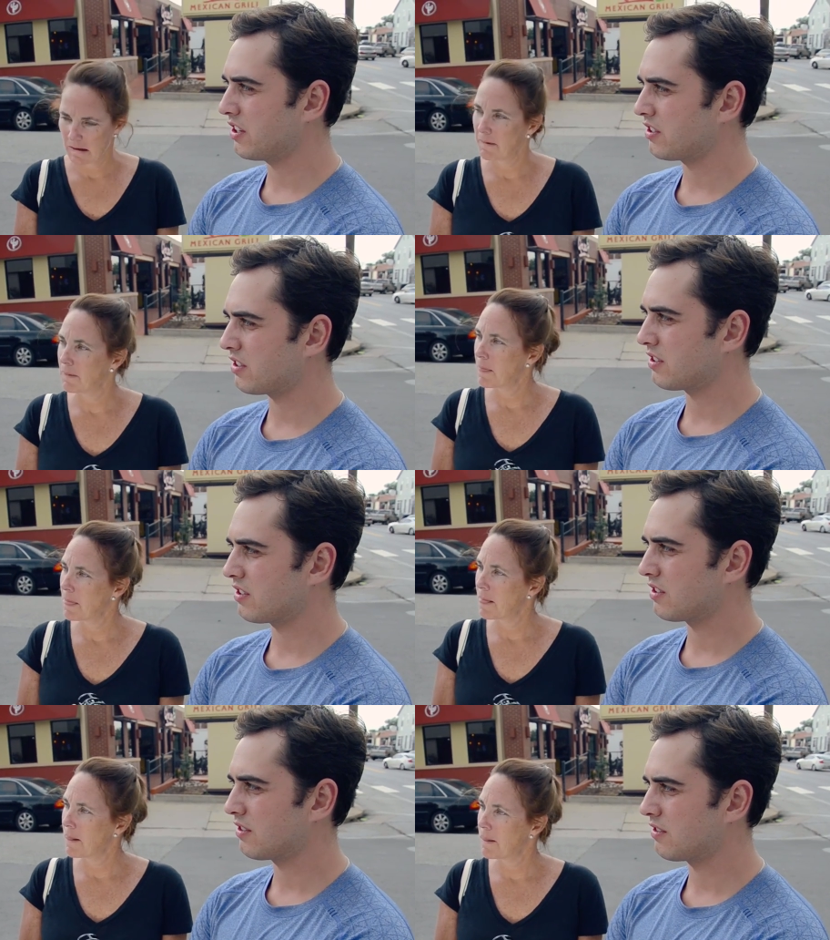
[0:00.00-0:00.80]
Speaker 1: years.
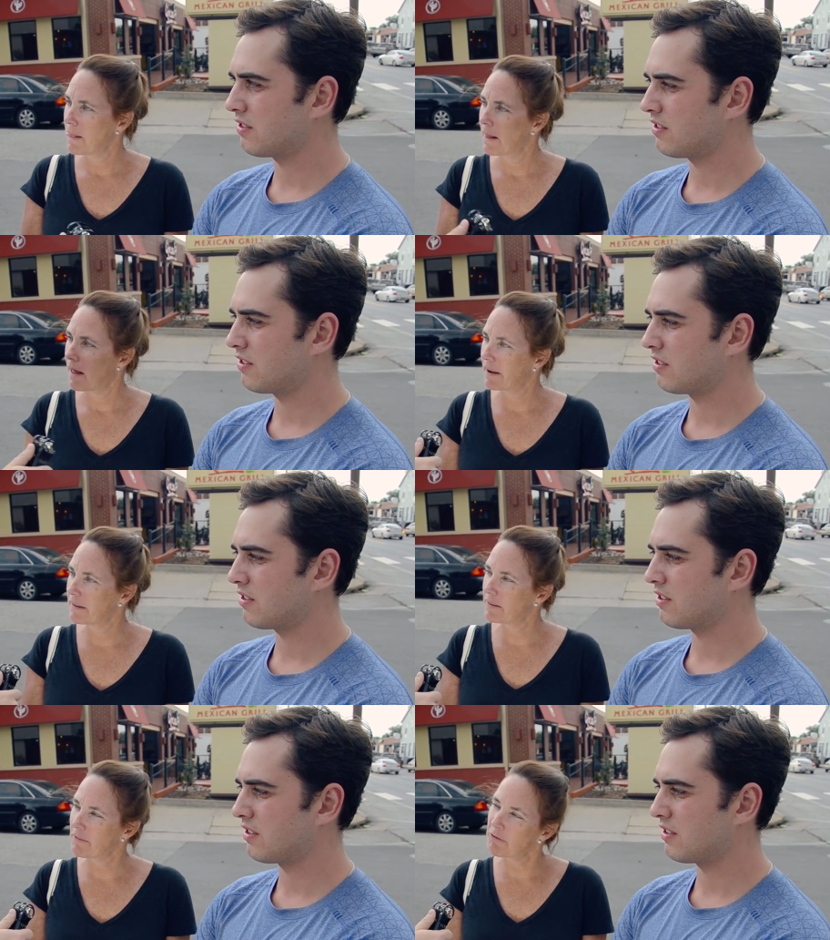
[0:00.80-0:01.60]
I guess
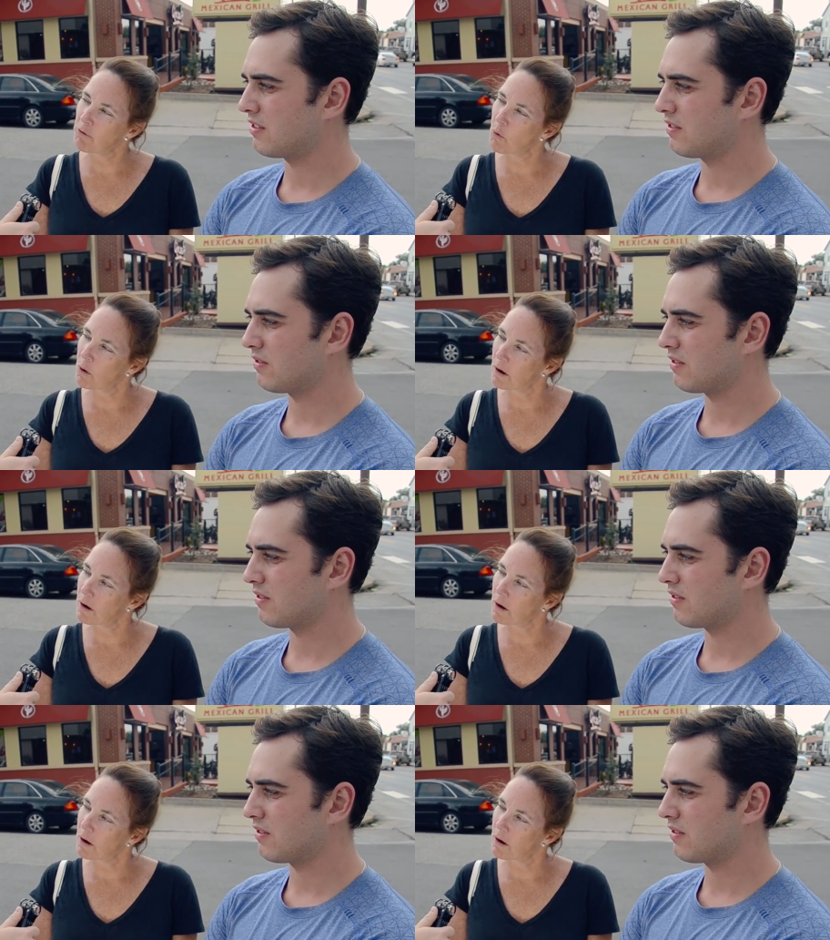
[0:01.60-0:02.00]
say four.